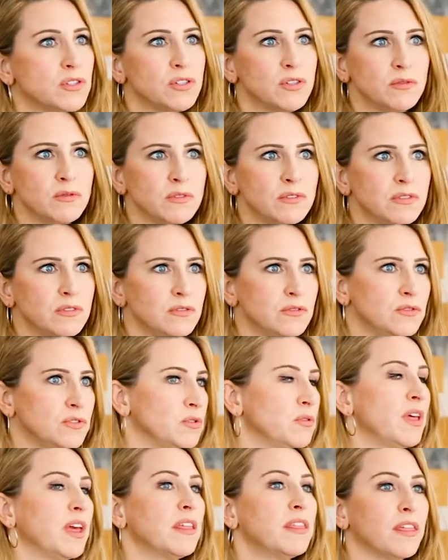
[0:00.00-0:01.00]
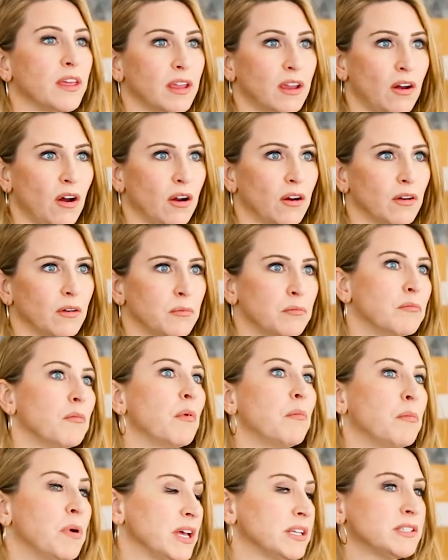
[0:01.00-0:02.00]
students do they think are
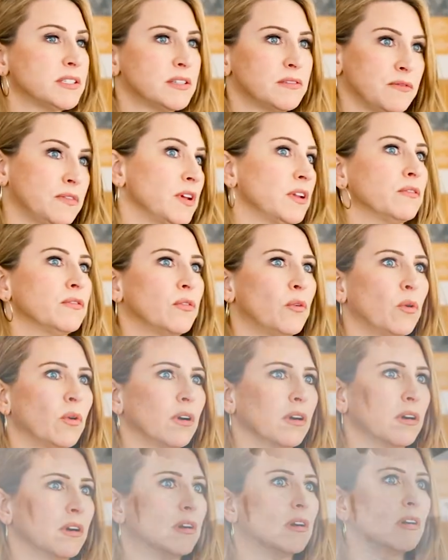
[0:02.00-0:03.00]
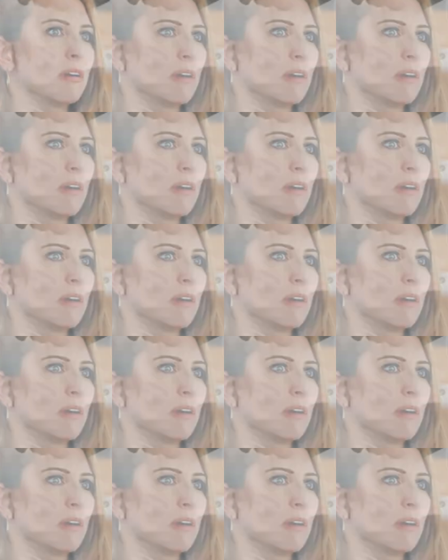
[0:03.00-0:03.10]
best fit for